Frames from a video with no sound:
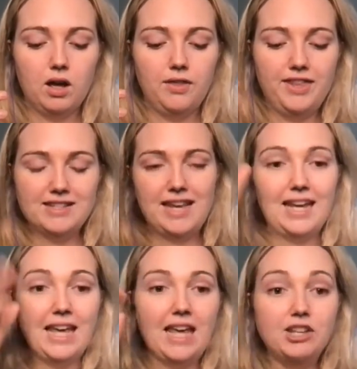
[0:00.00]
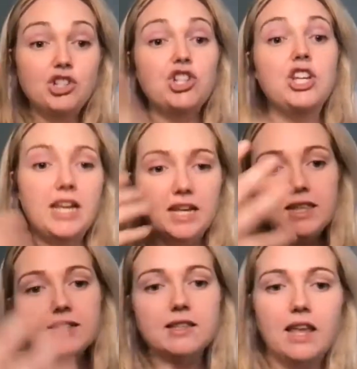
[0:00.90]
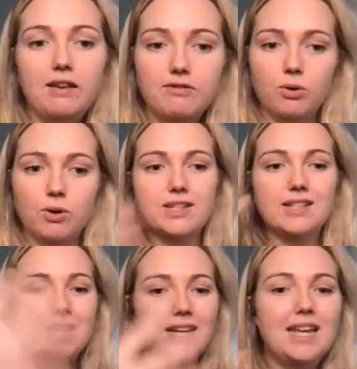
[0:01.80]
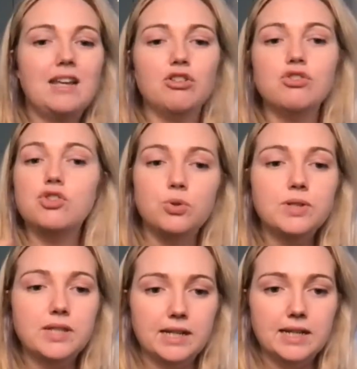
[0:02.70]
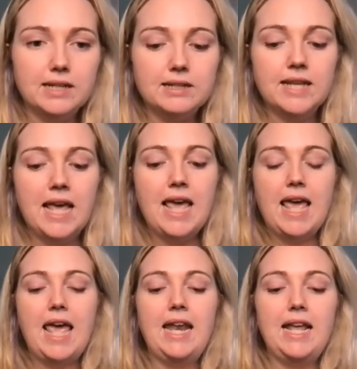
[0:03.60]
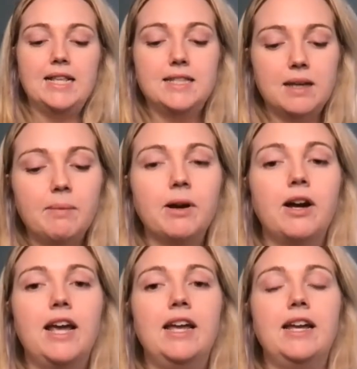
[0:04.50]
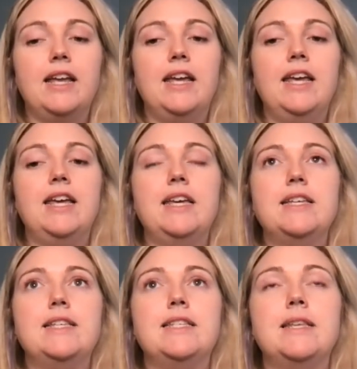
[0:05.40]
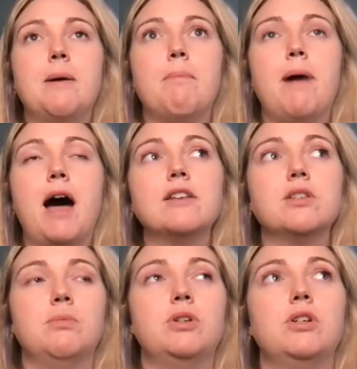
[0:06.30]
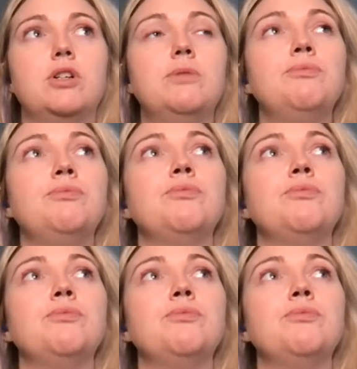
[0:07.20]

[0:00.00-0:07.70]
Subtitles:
this like chi, this life force. It's like an inner juiciness. And in summer, it is possible